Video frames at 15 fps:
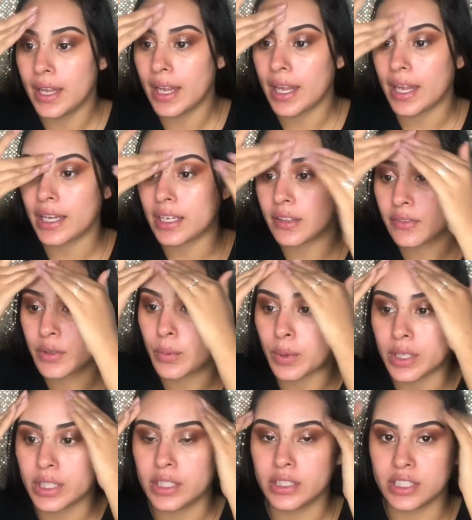And if you
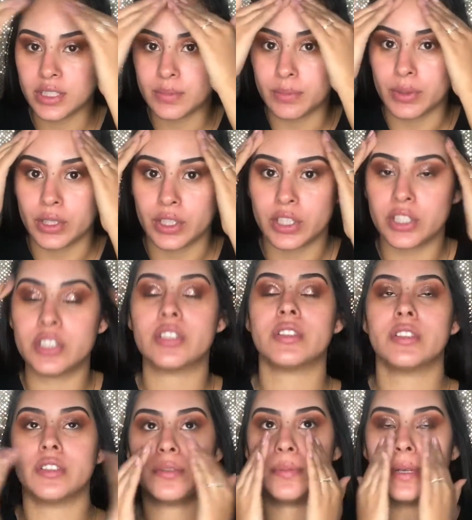wanted to splurge a
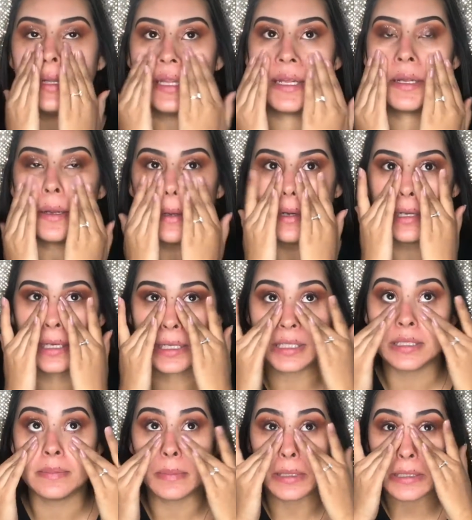little bit, like on an
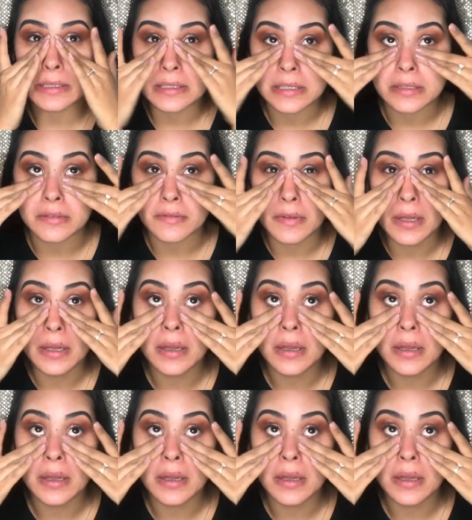expensive